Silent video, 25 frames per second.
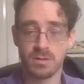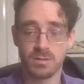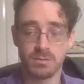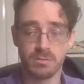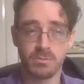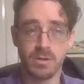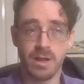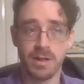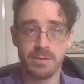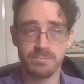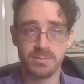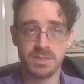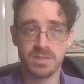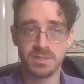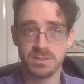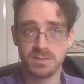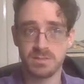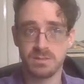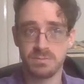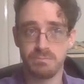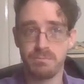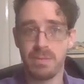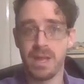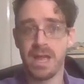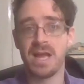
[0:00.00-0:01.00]
grabbed
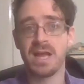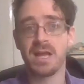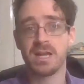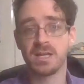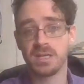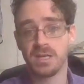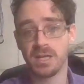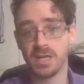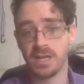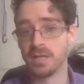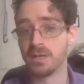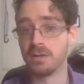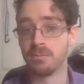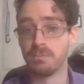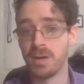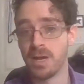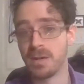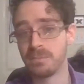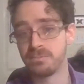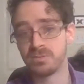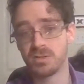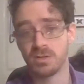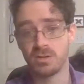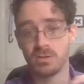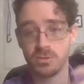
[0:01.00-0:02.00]
his bag and a
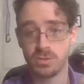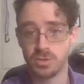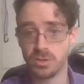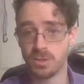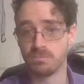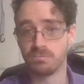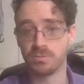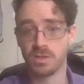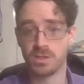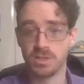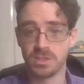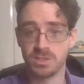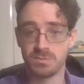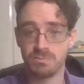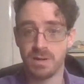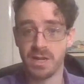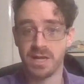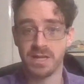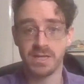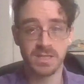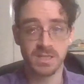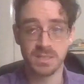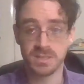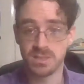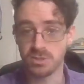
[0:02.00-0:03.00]
Pop-Tart, jumped on his
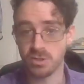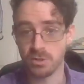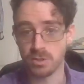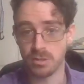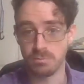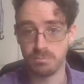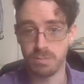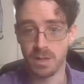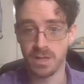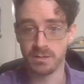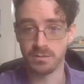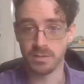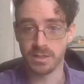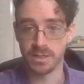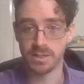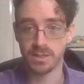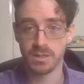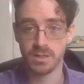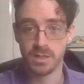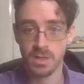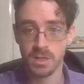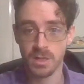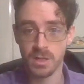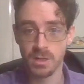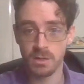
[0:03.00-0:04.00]
bike and started pedaling.
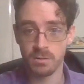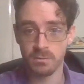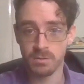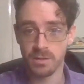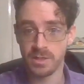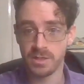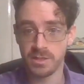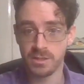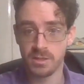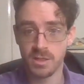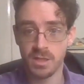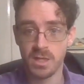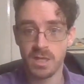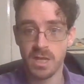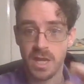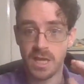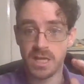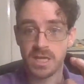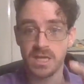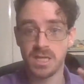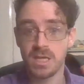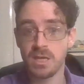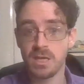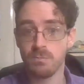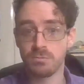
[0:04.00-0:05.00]
right?
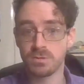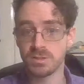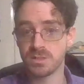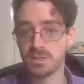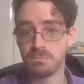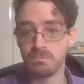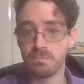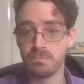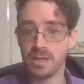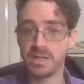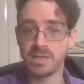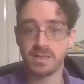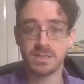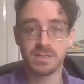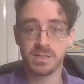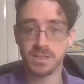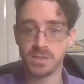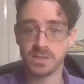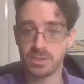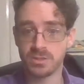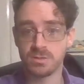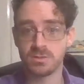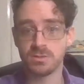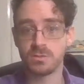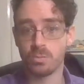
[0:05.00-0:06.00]
And he wasn't paying
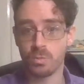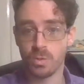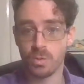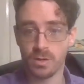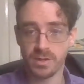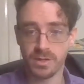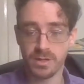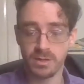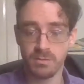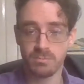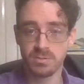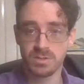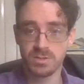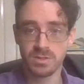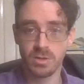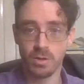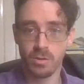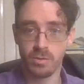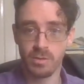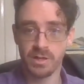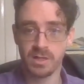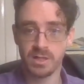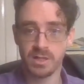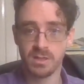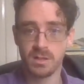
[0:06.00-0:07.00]
attention to where he was
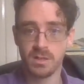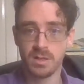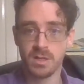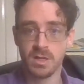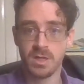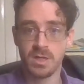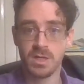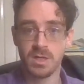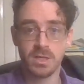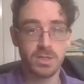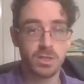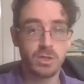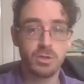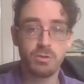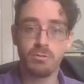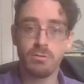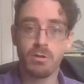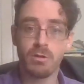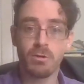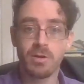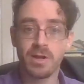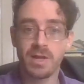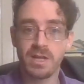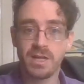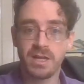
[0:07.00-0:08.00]
going. You'd
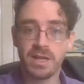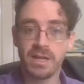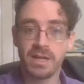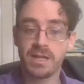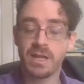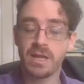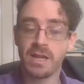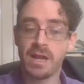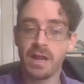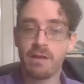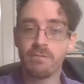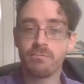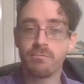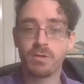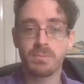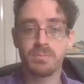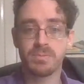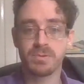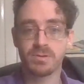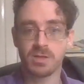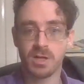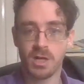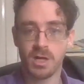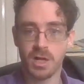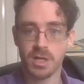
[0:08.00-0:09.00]
already taken every
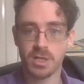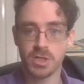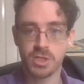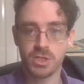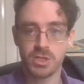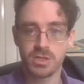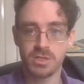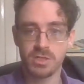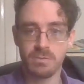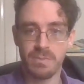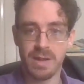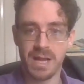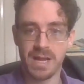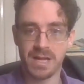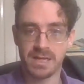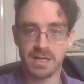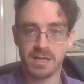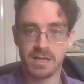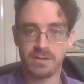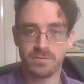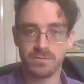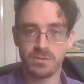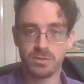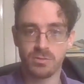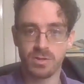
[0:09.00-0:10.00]
precaution to back out
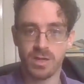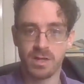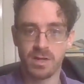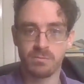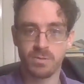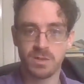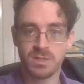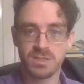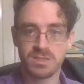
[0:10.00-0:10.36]
of your driveway